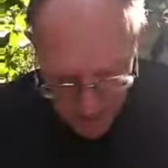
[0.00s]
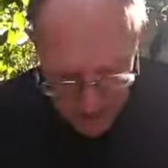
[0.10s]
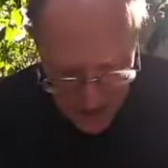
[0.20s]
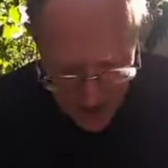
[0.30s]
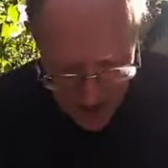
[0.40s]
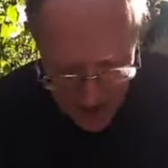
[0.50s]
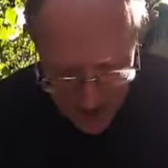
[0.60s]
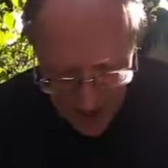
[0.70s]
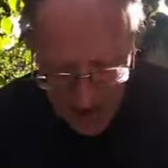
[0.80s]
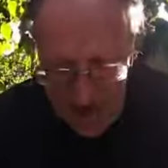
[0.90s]
we good?
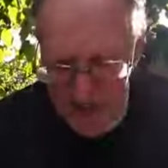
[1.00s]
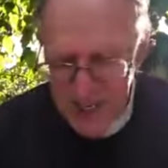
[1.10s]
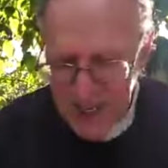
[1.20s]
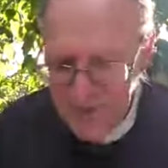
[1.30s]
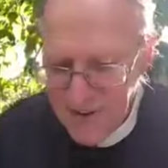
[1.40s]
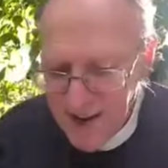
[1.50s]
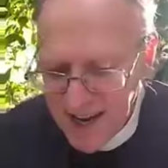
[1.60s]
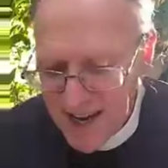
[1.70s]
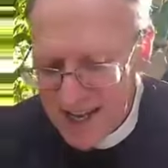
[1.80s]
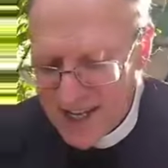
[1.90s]
Are we
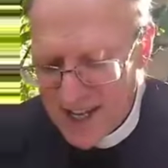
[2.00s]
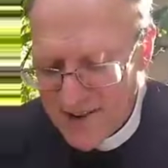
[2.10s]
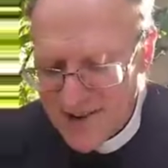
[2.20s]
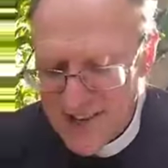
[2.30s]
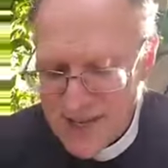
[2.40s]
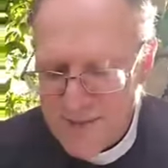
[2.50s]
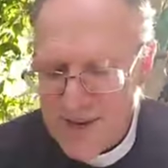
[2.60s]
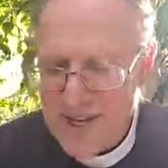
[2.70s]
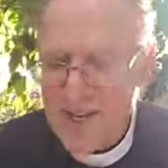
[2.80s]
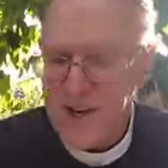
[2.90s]
justifying ourselves, thinking
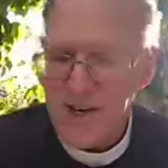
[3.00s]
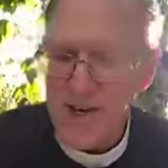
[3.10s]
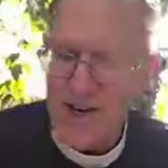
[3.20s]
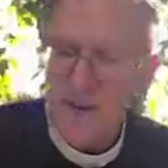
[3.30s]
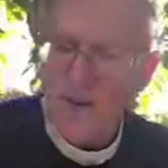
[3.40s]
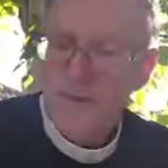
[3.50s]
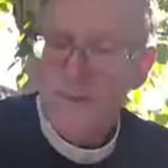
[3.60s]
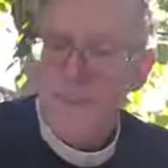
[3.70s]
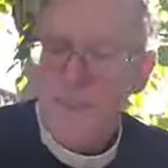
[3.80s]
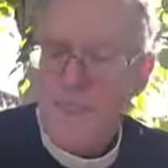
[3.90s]
we're good?
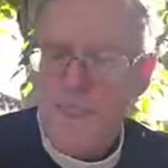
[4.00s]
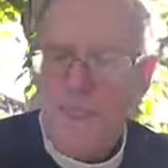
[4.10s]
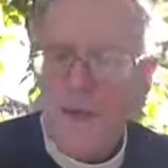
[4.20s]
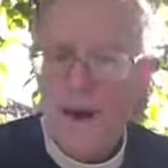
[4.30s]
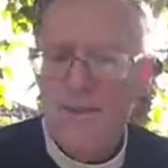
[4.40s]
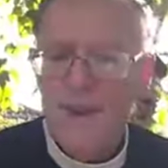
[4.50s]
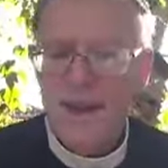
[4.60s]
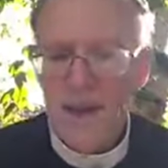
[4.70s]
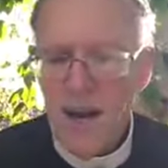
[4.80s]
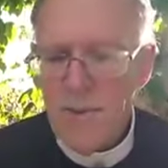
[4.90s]
And
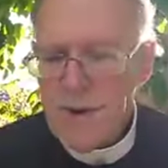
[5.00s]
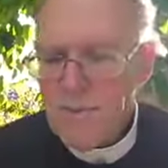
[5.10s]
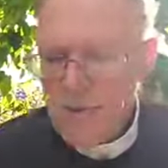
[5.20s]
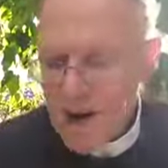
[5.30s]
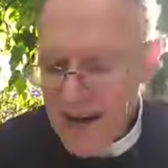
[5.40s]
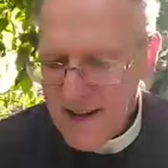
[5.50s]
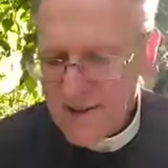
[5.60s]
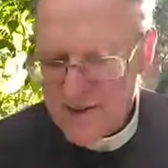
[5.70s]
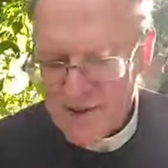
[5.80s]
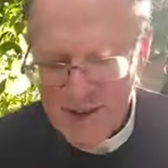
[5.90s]
then are we
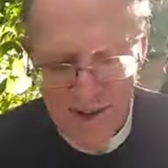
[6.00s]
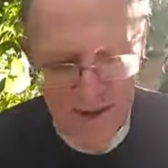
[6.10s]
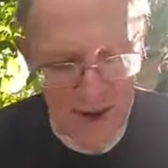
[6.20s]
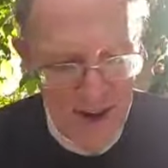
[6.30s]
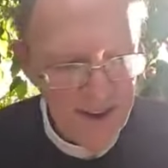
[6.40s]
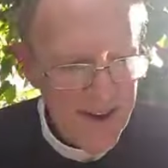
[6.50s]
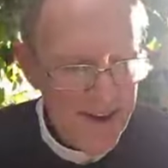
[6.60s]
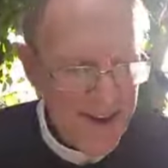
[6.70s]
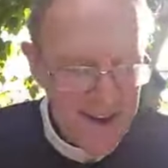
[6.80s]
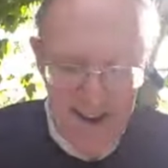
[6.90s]
proud? Well,
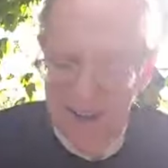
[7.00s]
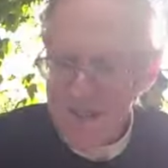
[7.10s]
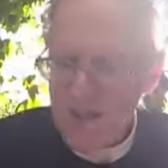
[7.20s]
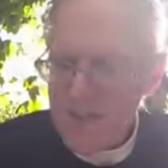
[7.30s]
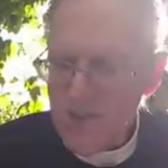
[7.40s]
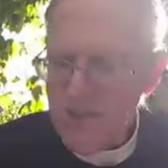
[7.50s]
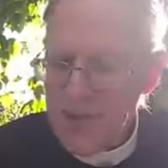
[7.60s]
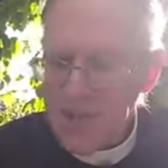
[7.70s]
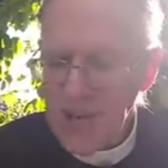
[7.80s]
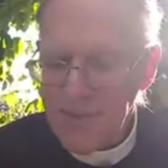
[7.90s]
touch on
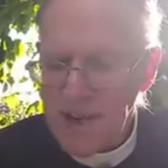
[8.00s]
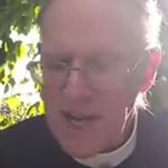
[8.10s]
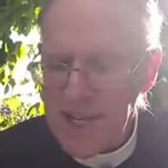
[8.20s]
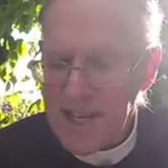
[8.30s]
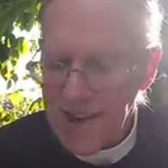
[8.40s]
this subject.